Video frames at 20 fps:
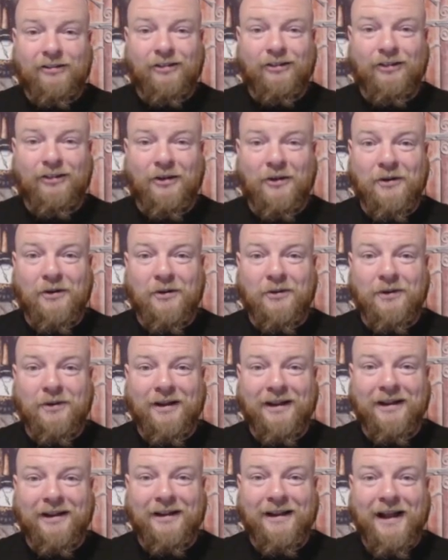So
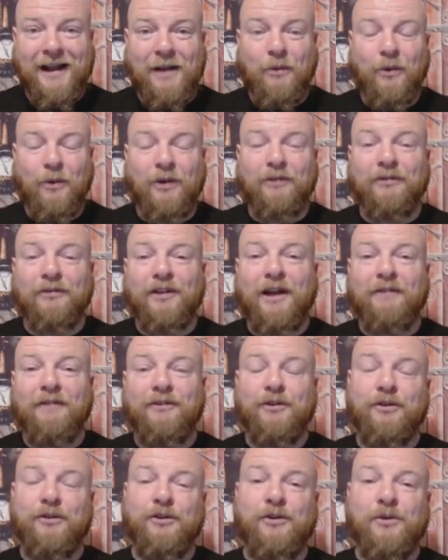uh, I would have loved
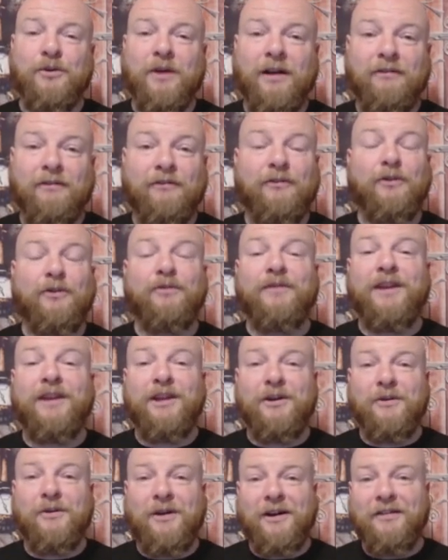to do a full
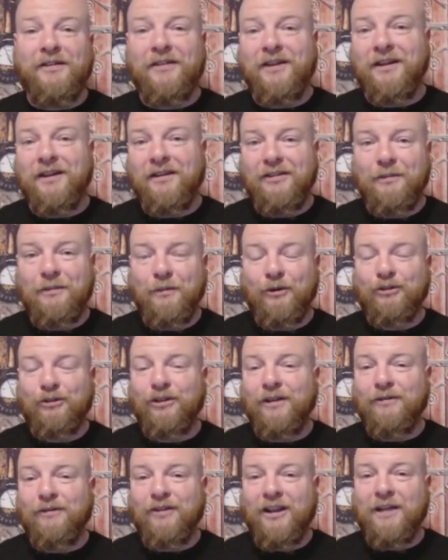video on the, the book
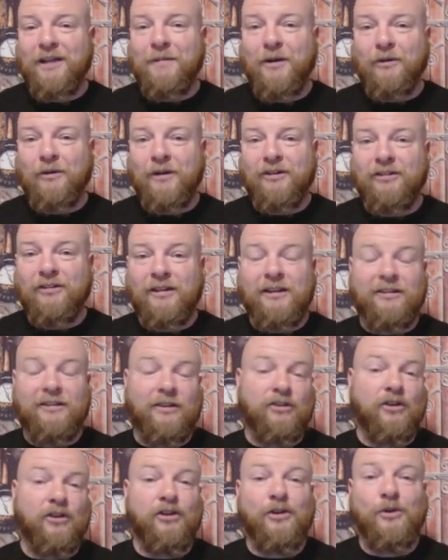sleeves that came out recently because
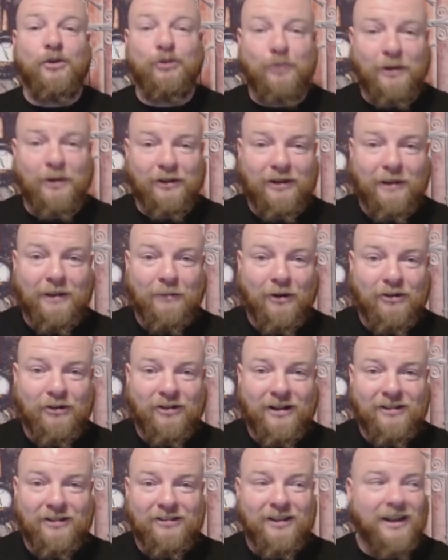that's our newest real-time
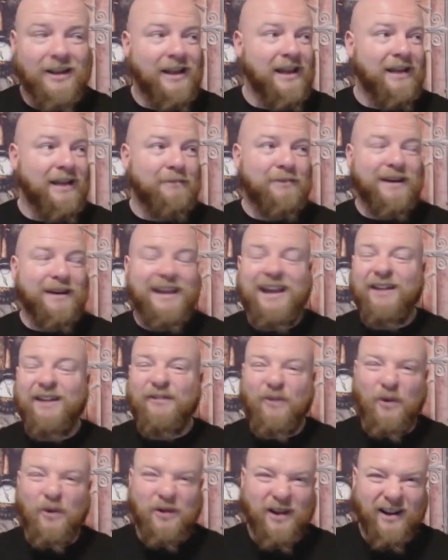merchandise, but I can't
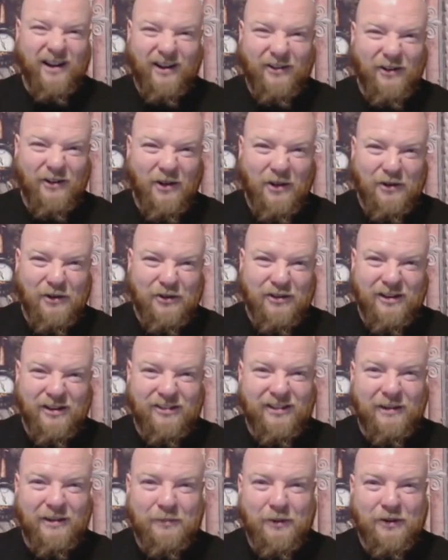afford $900 on a
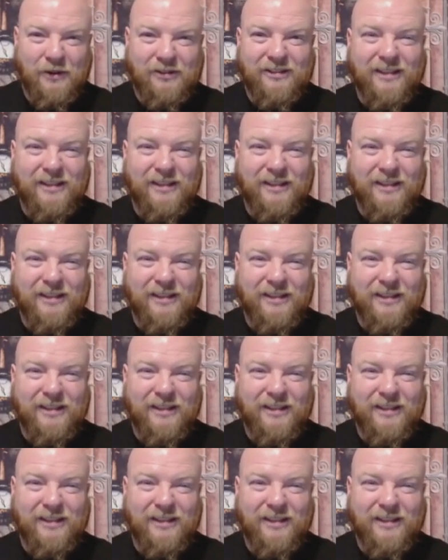set of books.